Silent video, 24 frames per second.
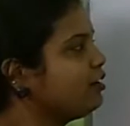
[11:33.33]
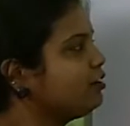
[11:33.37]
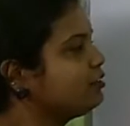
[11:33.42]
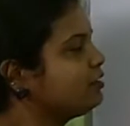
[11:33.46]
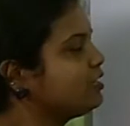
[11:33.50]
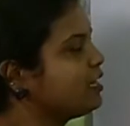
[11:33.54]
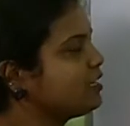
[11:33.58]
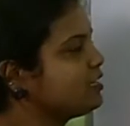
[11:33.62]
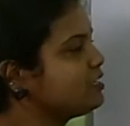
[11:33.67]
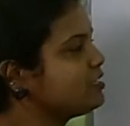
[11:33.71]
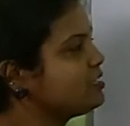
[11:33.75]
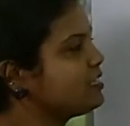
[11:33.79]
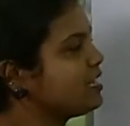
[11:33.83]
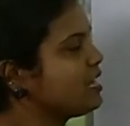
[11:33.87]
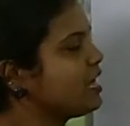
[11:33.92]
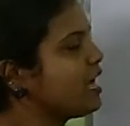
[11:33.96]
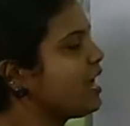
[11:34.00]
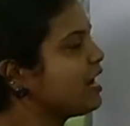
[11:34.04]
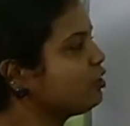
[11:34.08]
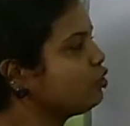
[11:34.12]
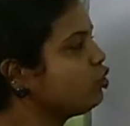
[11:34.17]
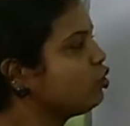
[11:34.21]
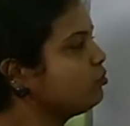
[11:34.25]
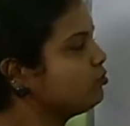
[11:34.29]
that is
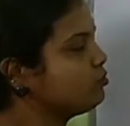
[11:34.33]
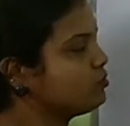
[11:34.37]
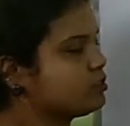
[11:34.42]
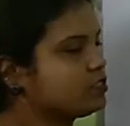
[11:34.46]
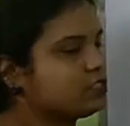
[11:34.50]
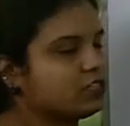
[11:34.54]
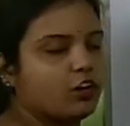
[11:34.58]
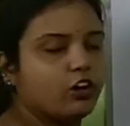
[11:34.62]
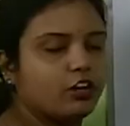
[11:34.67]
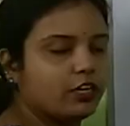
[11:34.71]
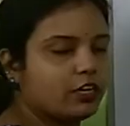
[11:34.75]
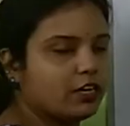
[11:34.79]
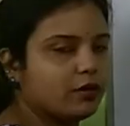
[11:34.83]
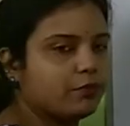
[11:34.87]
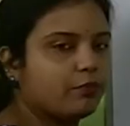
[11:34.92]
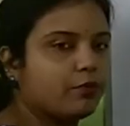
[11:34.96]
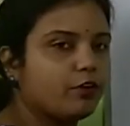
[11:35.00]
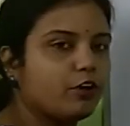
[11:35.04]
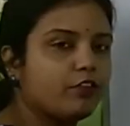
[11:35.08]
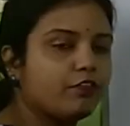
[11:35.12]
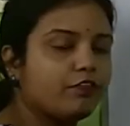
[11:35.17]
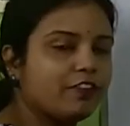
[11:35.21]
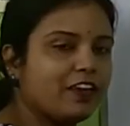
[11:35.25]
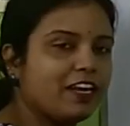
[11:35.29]
atoms or
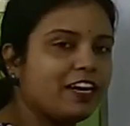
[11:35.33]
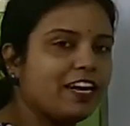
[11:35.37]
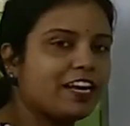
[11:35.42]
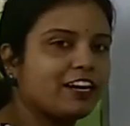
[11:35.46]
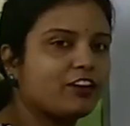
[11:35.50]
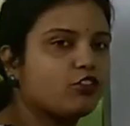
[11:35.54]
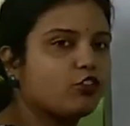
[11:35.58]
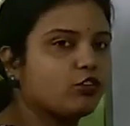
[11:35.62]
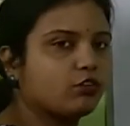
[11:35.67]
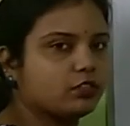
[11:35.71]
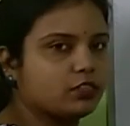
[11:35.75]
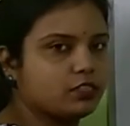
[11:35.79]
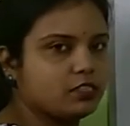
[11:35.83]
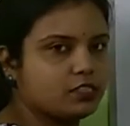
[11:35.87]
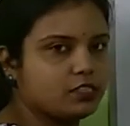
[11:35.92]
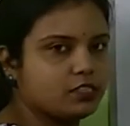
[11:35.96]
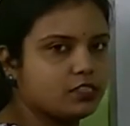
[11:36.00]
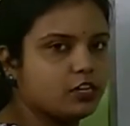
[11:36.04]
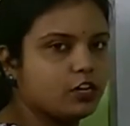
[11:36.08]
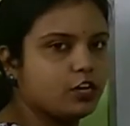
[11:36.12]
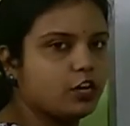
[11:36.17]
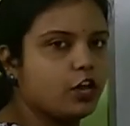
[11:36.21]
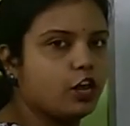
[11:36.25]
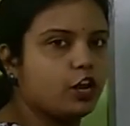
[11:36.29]
number of
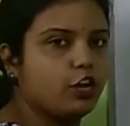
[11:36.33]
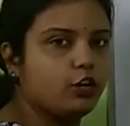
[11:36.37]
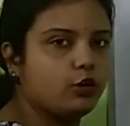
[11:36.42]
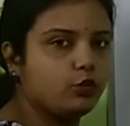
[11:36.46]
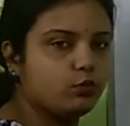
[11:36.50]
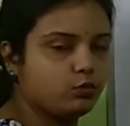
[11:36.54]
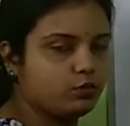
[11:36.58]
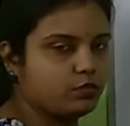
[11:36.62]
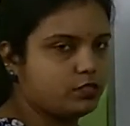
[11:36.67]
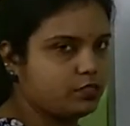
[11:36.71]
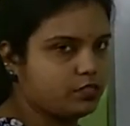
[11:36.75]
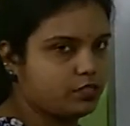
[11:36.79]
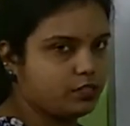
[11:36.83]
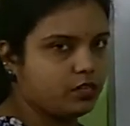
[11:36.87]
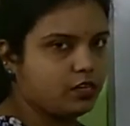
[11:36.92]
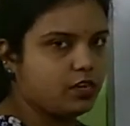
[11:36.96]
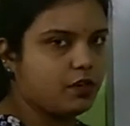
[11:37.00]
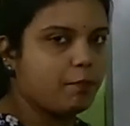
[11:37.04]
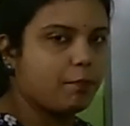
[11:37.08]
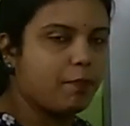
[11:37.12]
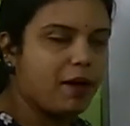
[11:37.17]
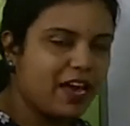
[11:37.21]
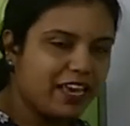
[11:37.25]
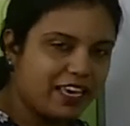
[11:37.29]
electrons loosed
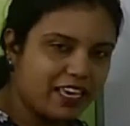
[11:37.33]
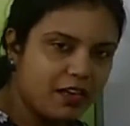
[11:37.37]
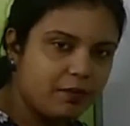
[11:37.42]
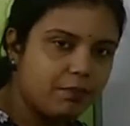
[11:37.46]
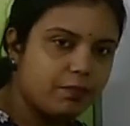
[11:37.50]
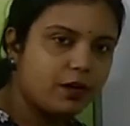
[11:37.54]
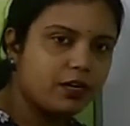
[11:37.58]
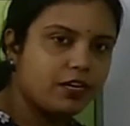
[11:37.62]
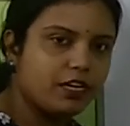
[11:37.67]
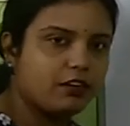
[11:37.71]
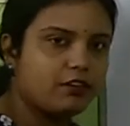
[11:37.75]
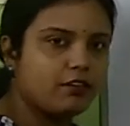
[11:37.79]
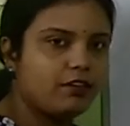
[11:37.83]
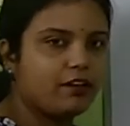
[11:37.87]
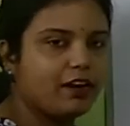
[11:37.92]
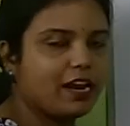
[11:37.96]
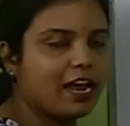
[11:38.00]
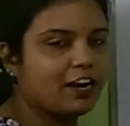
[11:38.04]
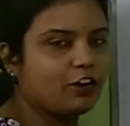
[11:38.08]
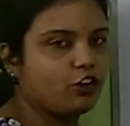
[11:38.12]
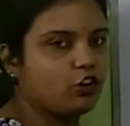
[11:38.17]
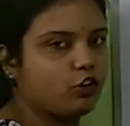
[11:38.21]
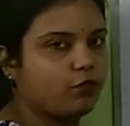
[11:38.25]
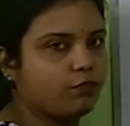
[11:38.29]
by a particular
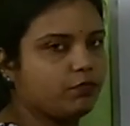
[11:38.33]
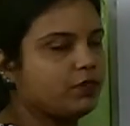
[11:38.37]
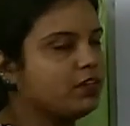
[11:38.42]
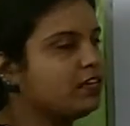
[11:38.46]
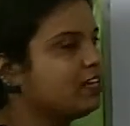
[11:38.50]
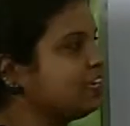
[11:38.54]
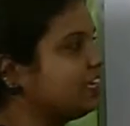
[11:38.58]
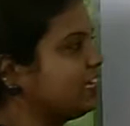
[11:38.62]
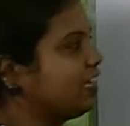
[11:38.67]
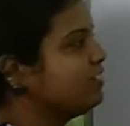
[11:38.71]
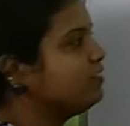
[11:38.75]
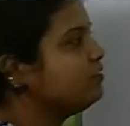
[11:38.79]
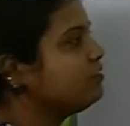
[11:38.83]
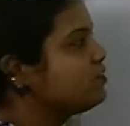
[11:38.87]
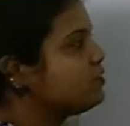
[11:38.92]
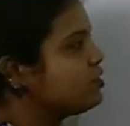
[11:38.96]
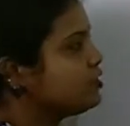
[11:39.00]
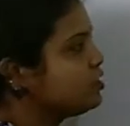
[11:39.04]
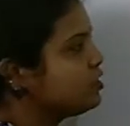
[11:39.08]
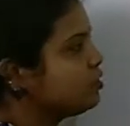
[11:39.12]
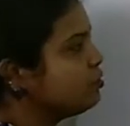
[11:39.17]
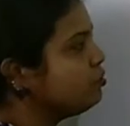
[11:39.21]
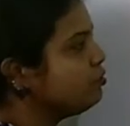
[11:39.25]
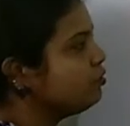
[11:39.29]
atom
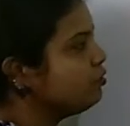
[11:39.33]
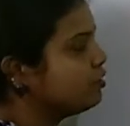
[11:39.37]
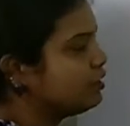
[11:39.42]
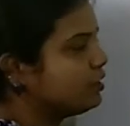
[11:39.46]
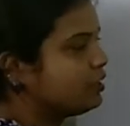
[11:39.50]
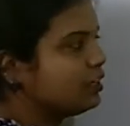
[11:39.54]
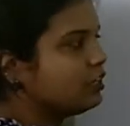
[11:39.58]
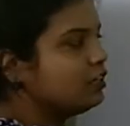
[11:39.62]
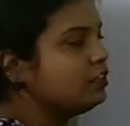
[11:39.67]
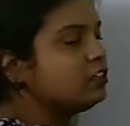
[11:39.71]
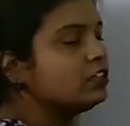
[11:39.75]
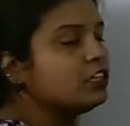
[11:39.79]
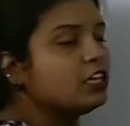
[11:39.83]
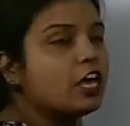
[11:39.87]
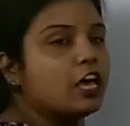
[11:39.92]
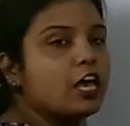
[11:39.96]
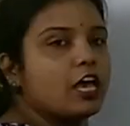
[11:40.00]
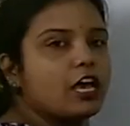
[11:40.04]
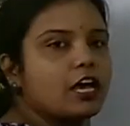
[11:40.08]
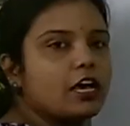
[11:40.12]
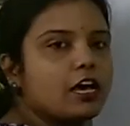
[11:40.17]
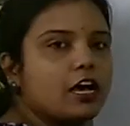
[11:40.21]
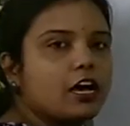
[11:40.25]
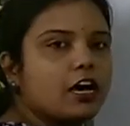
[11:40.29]
gives you the
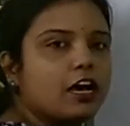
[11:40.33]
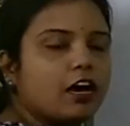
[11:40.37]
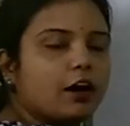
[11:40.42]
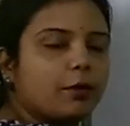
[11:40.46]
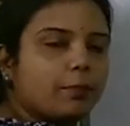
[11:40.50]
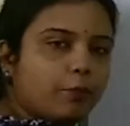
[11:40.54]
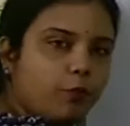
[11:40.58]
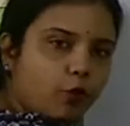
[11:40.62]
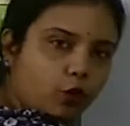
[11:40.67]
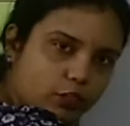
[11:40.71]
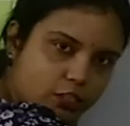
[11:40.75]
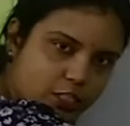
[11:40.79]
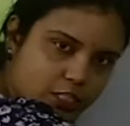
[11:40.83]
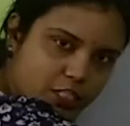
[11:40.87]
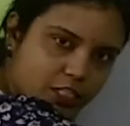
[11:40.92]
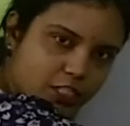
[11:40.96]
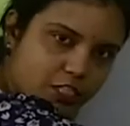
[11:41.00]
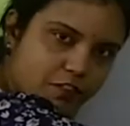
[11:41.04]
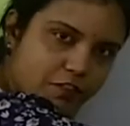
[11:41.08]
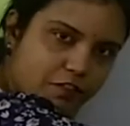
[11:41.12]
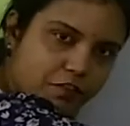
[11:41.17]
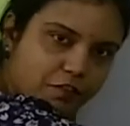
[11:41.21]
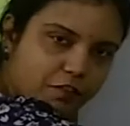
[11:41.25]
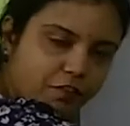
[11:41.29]
a
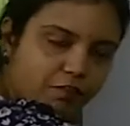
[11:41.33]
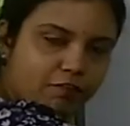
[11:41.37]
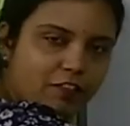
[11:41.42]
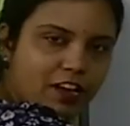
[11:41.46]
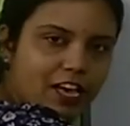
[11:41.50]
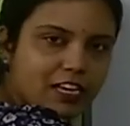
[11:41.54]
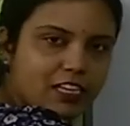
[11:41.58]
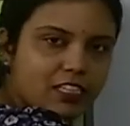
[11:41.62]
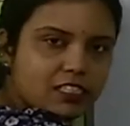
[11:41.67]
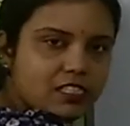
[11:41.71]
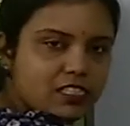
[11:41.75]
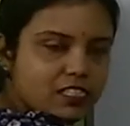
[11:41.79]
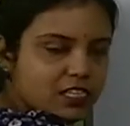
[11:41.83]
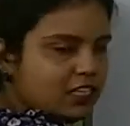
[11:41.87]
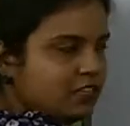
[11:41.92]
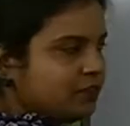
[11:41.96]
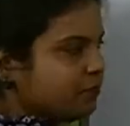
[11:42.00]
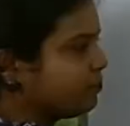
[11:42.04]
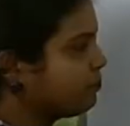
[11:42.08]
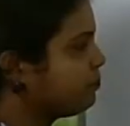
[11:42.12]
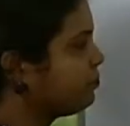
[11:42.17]
positive valency.